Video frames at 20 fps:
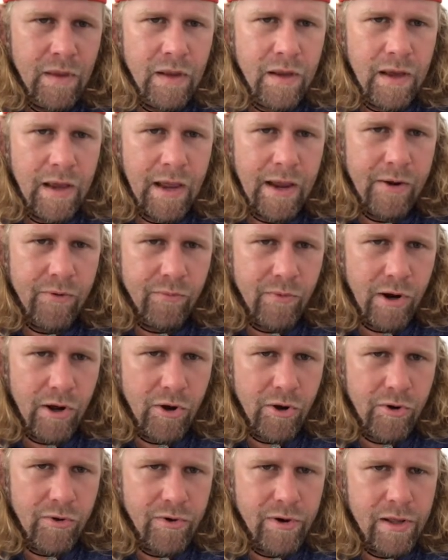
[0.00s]
A
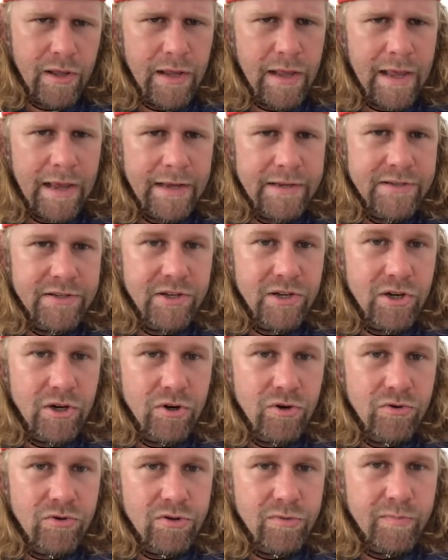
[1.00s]
road has
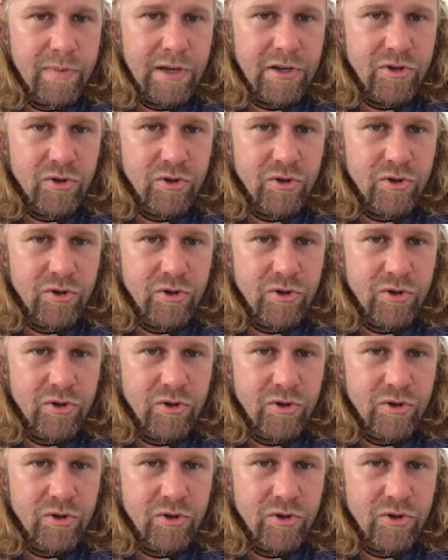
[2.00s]
no special